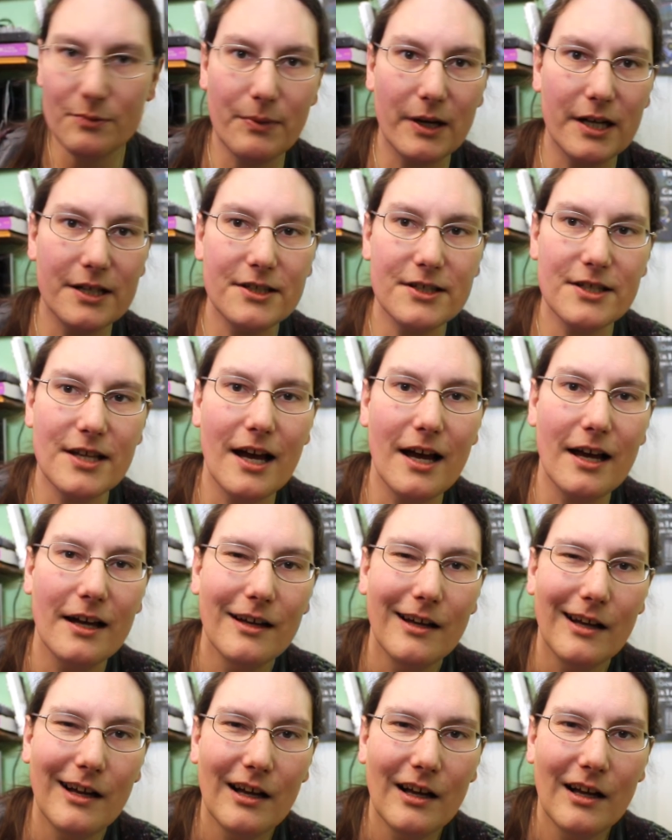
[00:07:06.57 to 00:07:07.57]
but,
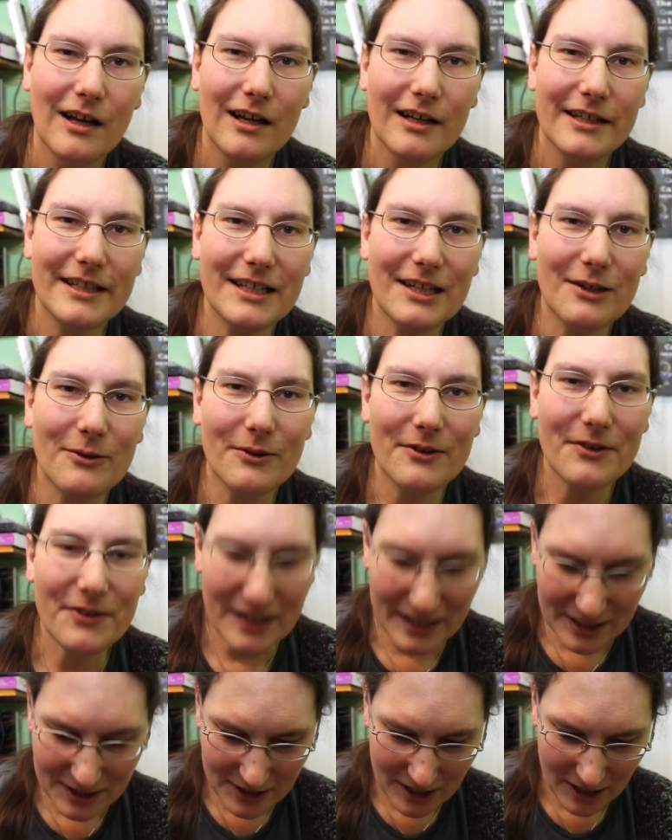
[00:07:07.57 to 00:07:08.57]
you know,
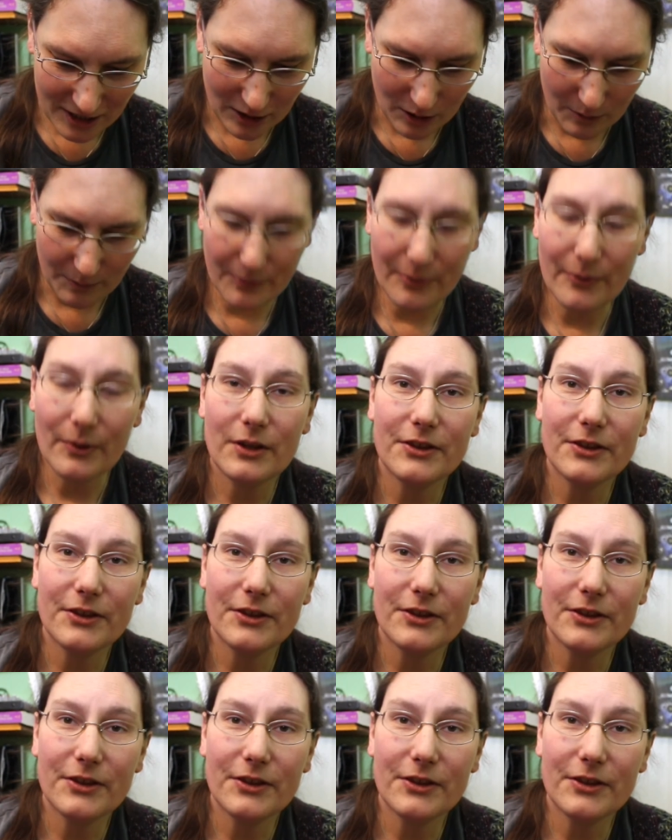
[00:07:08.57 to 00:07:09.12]
things turn up.